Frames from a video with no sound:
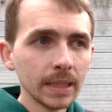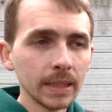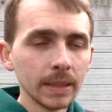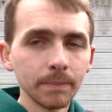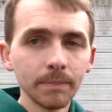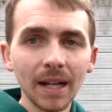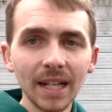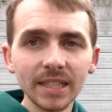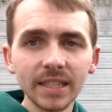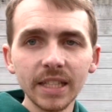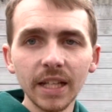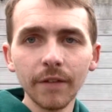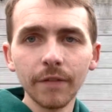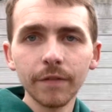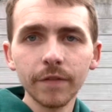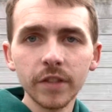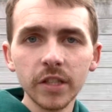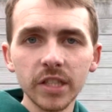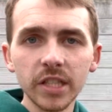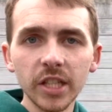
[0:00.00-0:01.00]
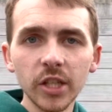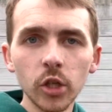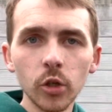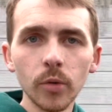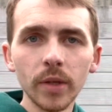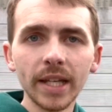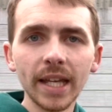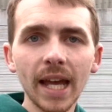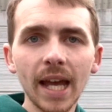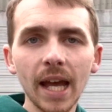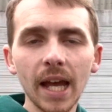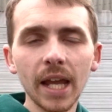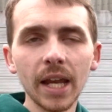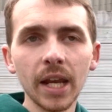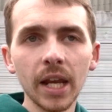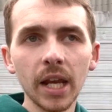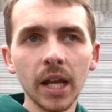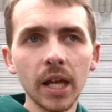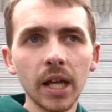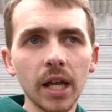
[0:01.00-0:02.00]
Massive to see who we get,
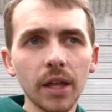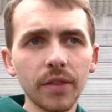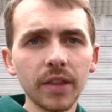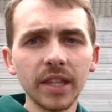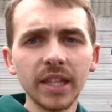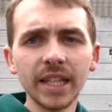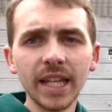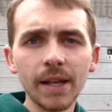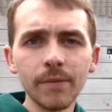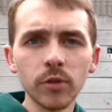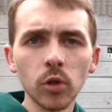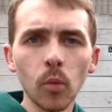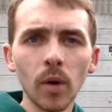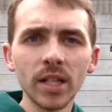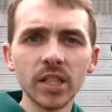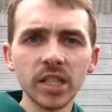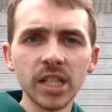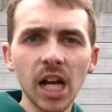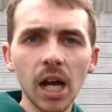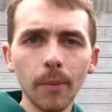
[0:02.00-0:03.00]
and uh, I think the game's on Wednesday night.